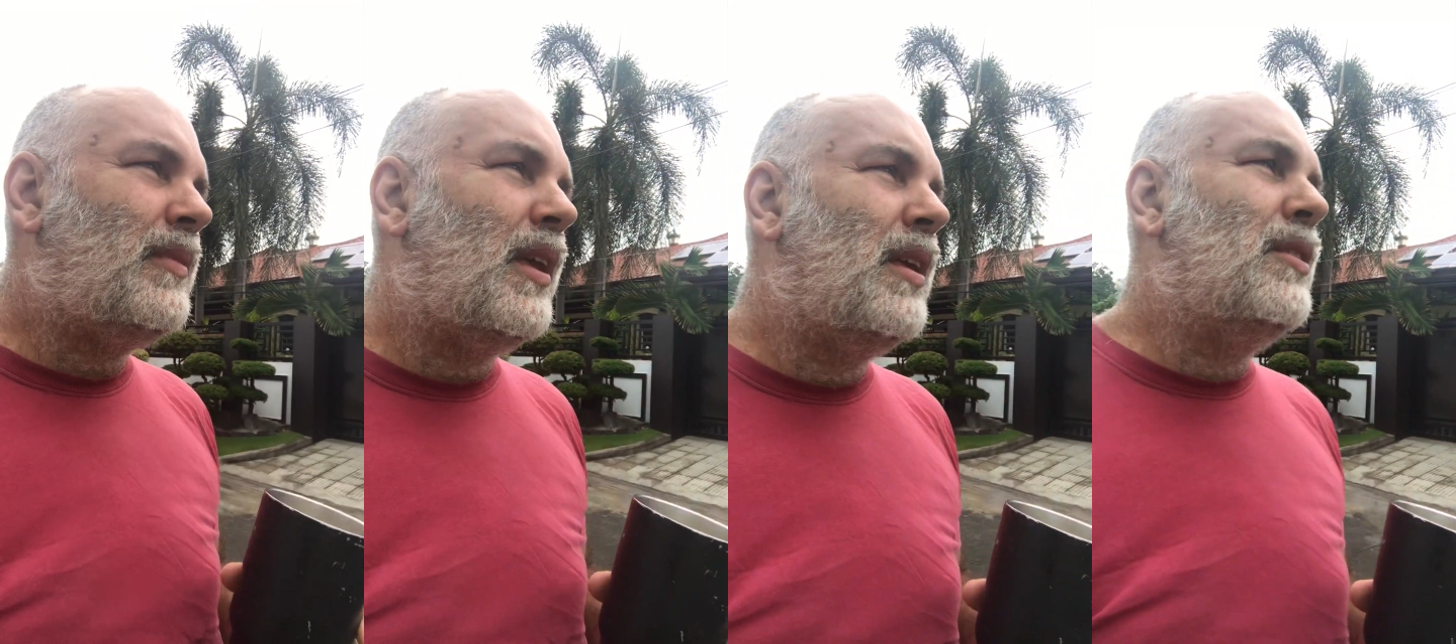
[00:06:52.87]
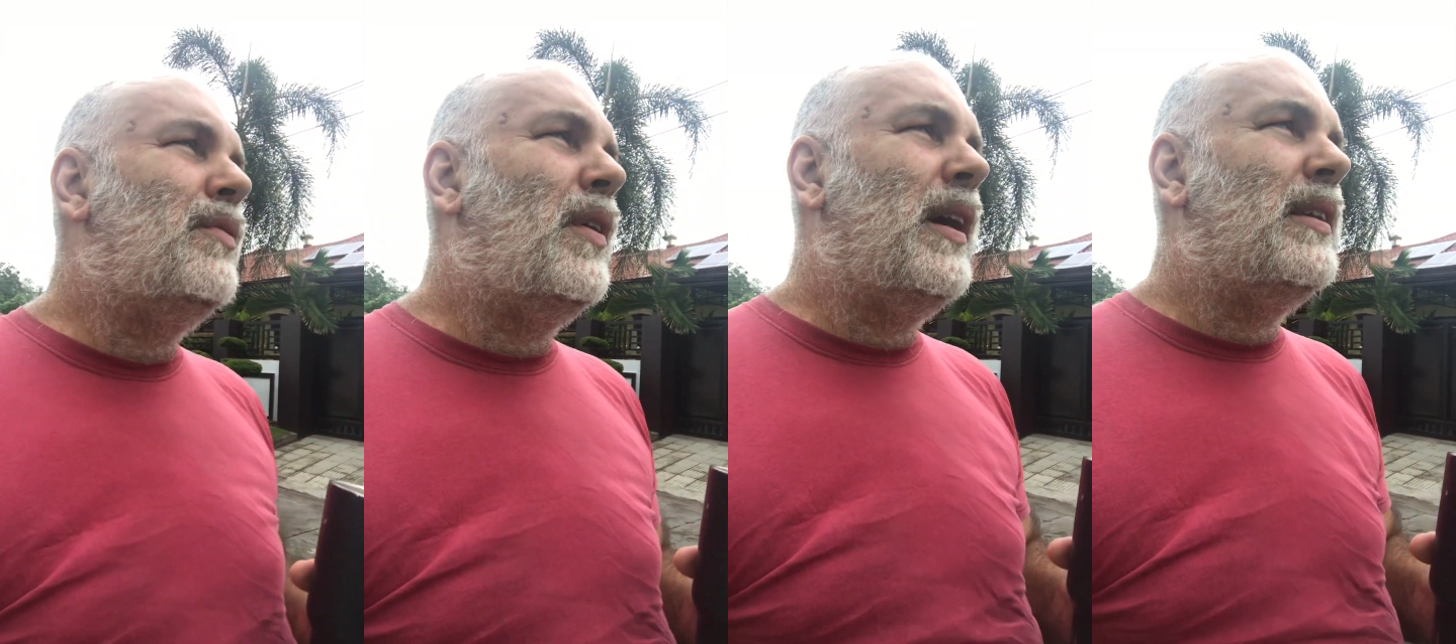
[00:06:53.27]
and you'll
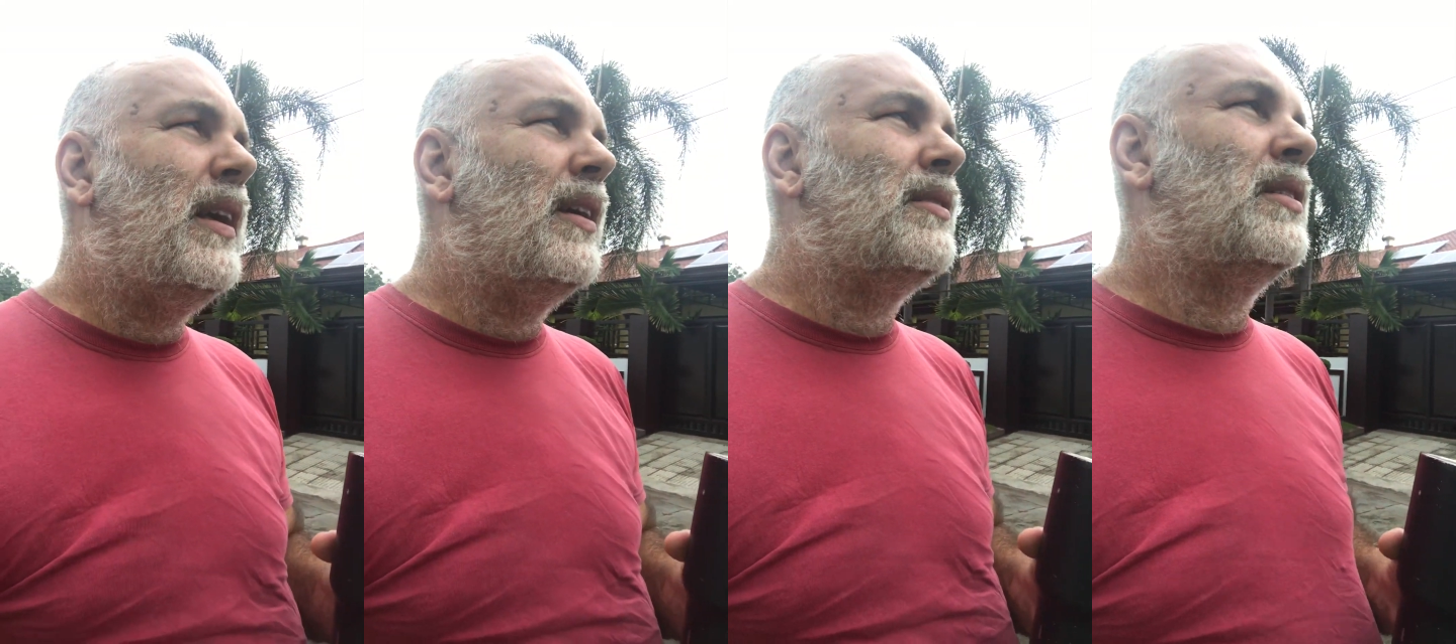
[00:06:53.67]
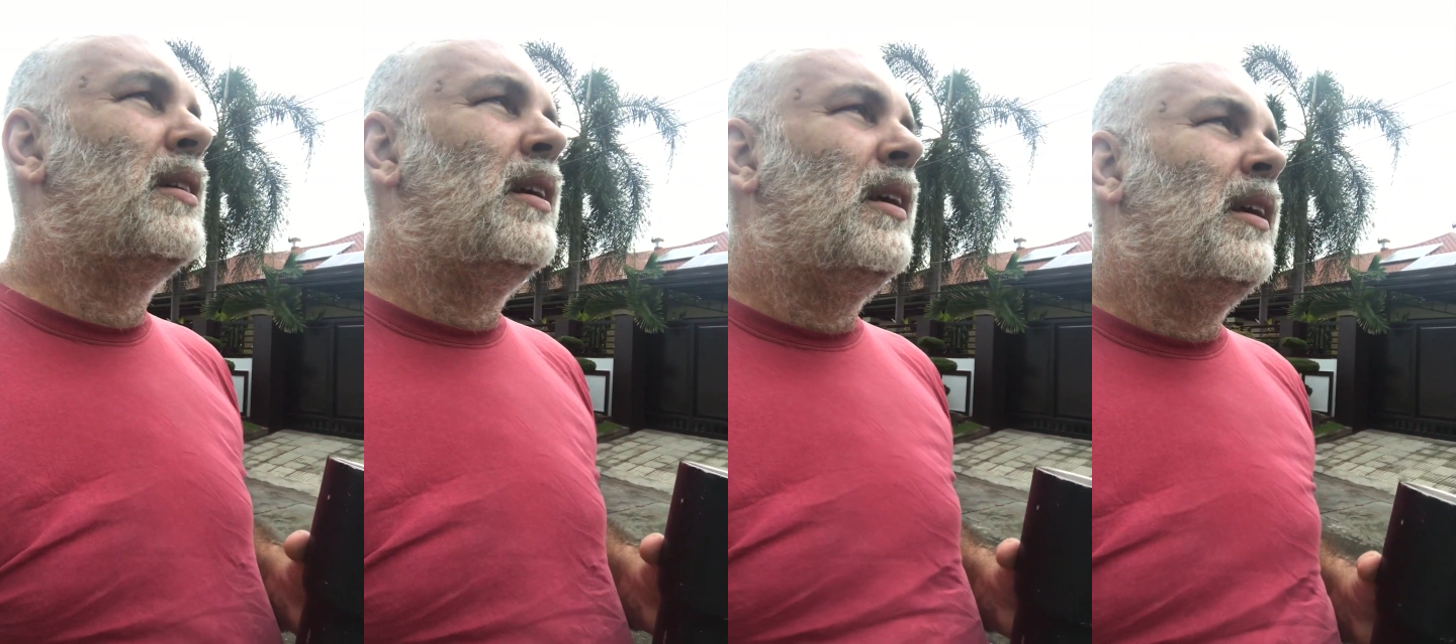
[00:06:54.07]
find out
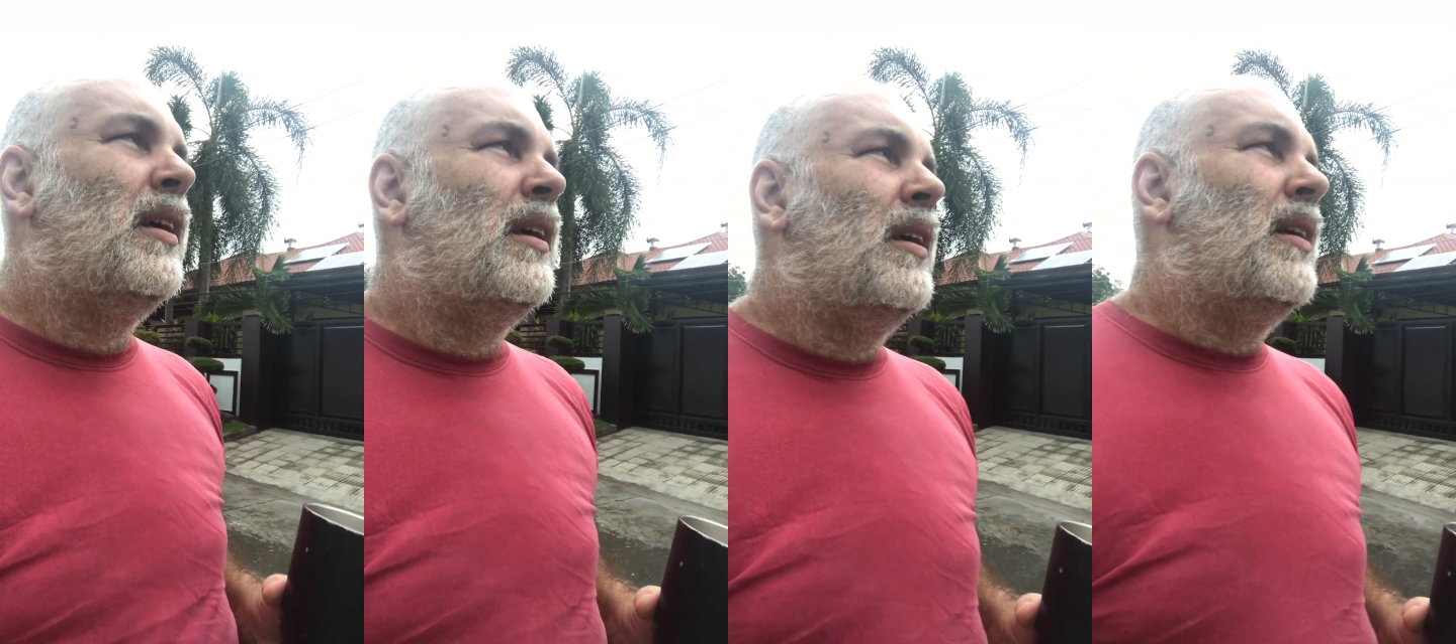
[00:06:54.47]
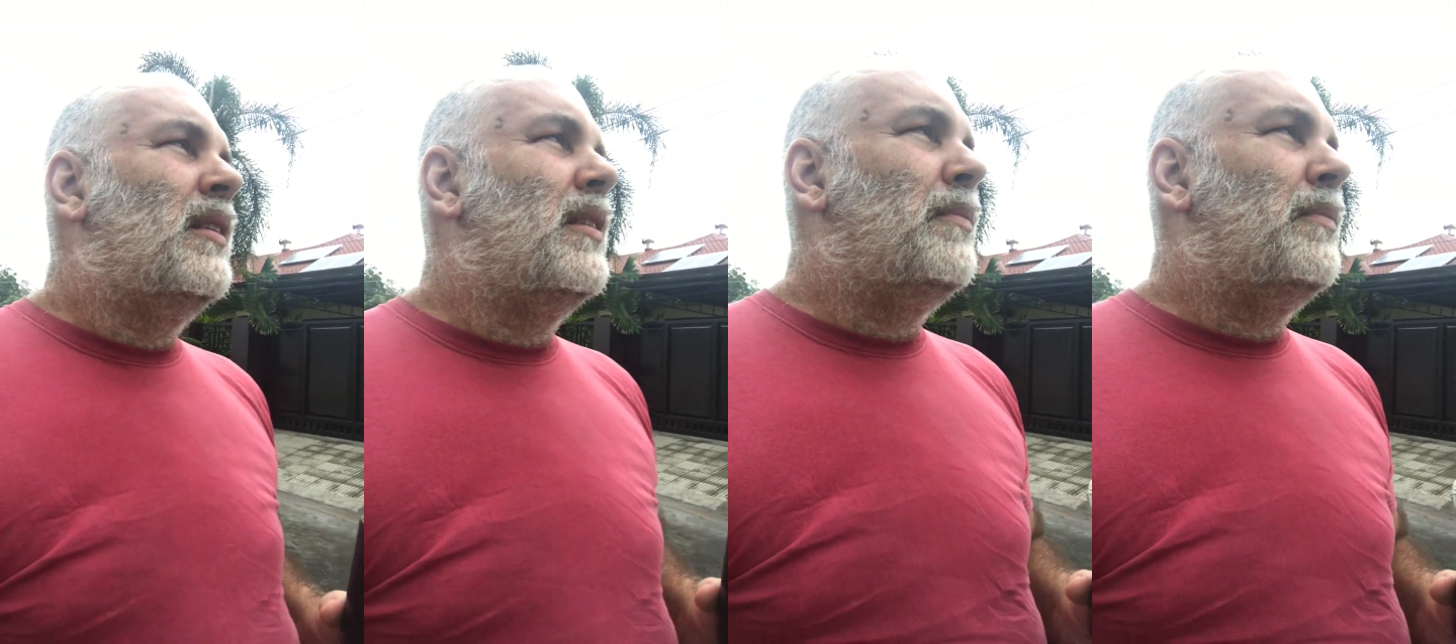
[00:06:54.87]
the